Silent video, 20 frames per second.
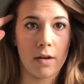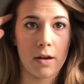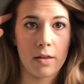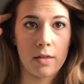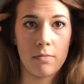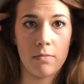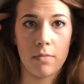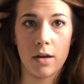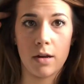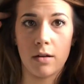
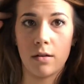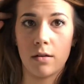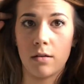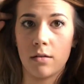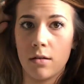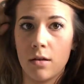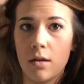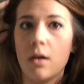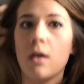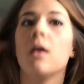around the
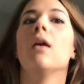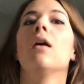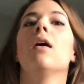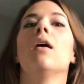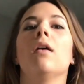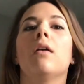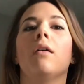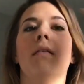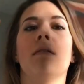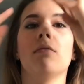middle
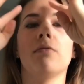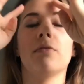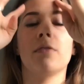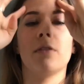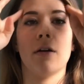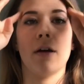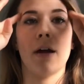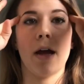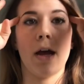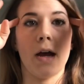of
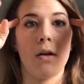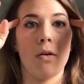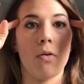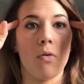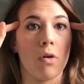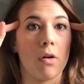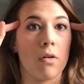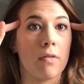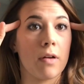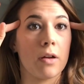your head
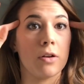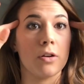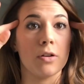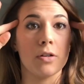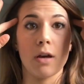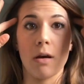or around your